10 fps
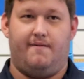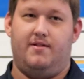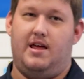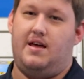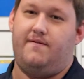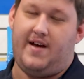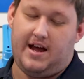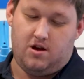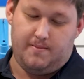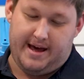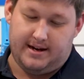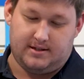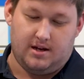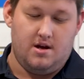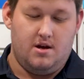have the vacuum
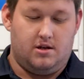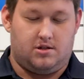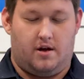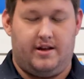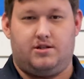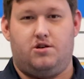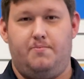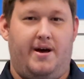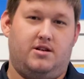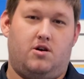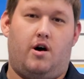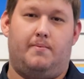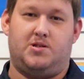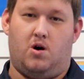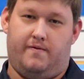heads. So there's two main
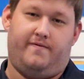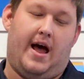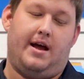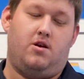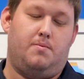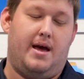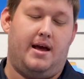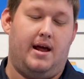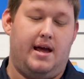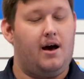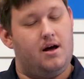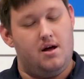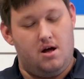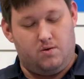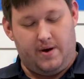types of vacuum head here.
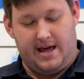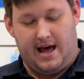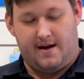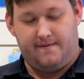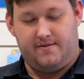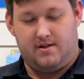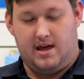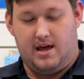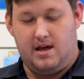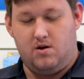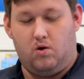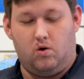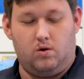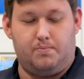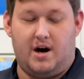We have the
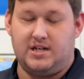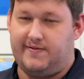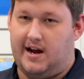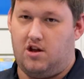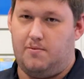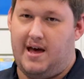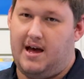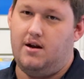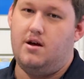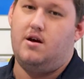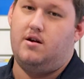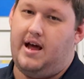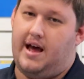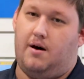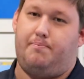all brush vacuum head.
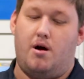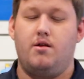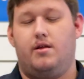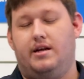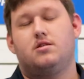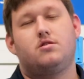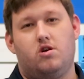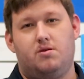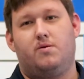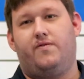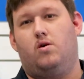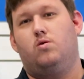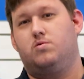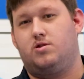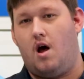Now, both of these are suitable for
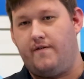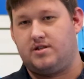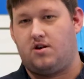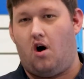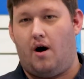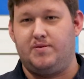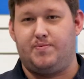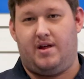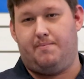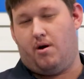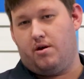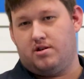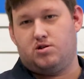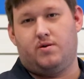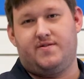all surface types, but they both
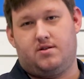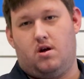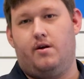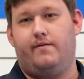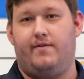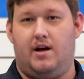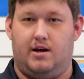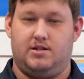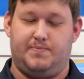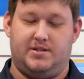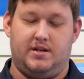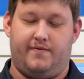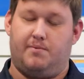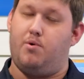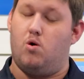sort of serve a
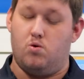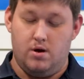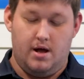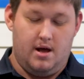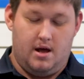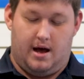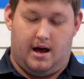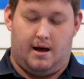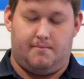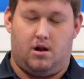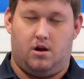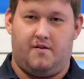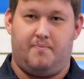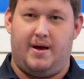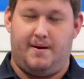specific pool. A
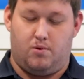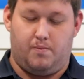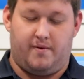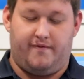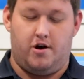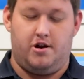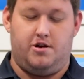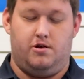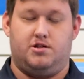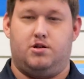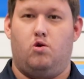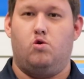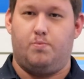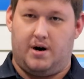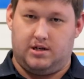lot of people prefer to use the
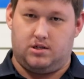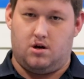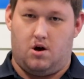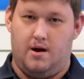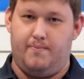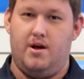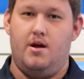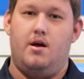all brush type